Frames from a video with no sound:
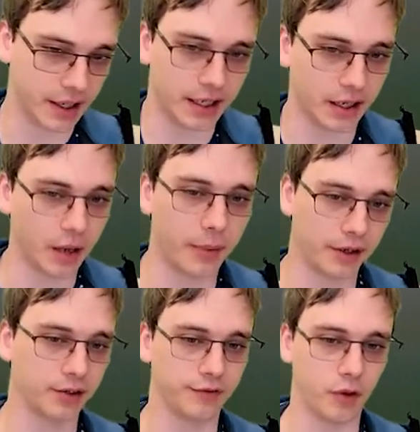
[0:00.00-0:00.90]
in a
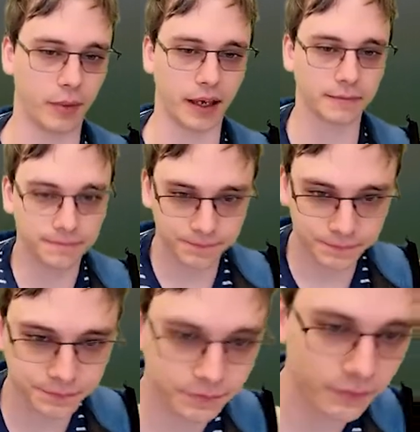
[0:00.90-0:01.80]
Commander format.
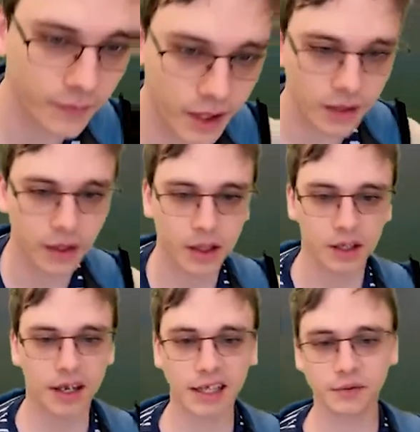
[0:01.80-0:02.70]

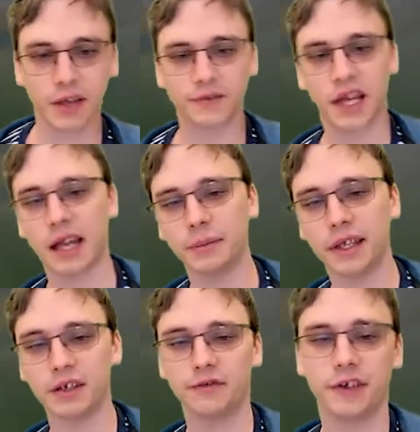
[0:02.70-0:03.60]
Next, we have
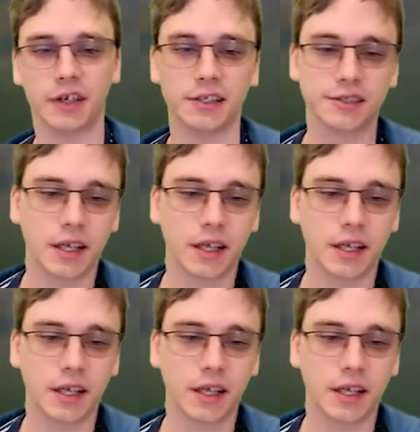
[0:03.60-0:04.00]
Timely Interference,